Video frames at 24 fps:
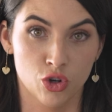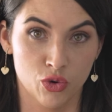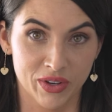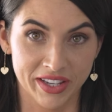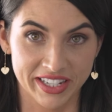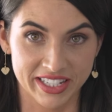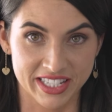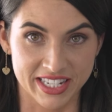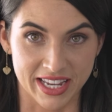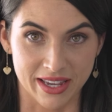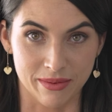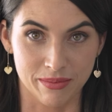
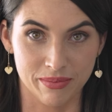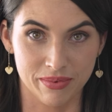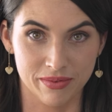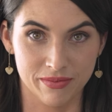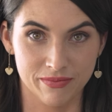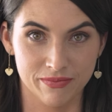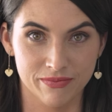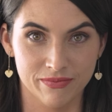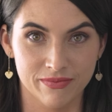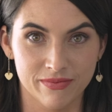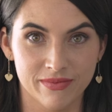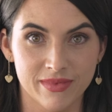Quick tip:
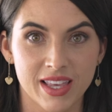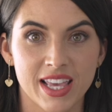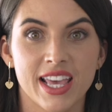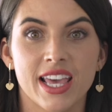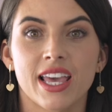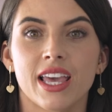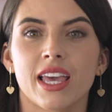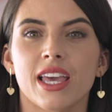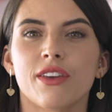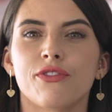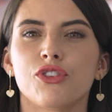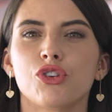
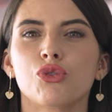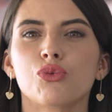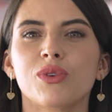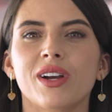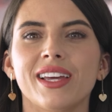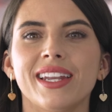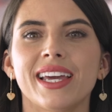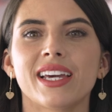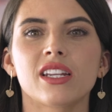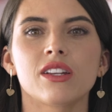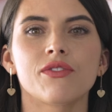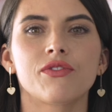if you
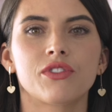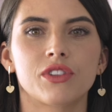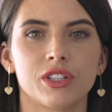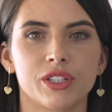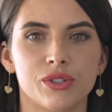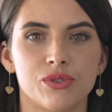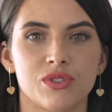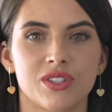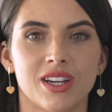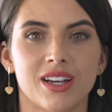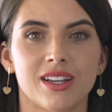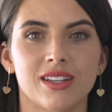run out of
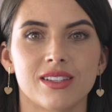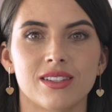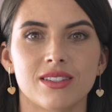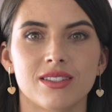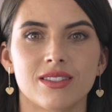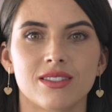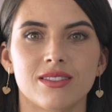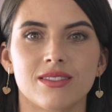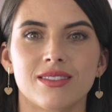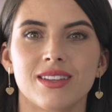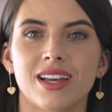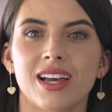glue
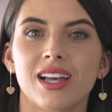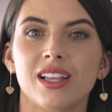dots,